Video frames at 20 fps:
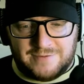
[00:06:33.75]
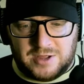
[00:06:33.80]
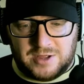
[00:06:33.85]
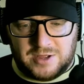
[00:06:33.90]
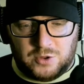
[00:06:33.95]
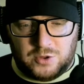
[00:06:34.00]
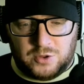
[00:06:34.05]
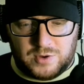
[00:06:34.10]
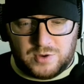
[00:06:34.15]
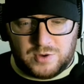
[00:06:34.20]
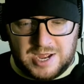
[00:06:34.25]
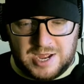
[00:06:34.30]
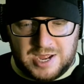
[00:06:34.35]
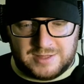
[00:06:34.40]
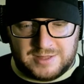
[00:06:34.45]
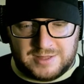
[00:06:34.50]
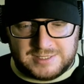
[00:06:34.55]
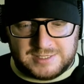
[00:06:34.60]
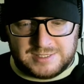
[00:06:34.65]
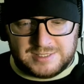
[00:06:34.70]
at the teams
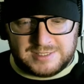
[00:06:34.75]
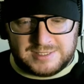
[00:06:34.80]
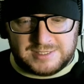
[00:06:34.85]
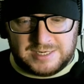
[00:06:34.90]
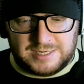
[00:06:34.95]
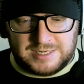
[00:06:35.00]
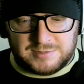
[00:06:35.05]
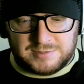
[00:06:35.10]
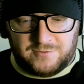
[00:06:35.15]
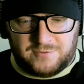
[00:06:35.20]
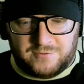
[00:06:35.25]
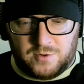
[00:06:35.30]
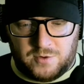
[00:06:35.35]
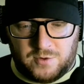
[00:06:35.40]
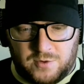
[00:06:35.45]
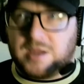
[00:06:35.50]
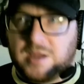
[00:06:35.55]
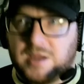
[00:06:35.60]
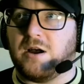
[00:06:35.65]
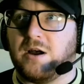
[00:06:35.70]
then before we kick off.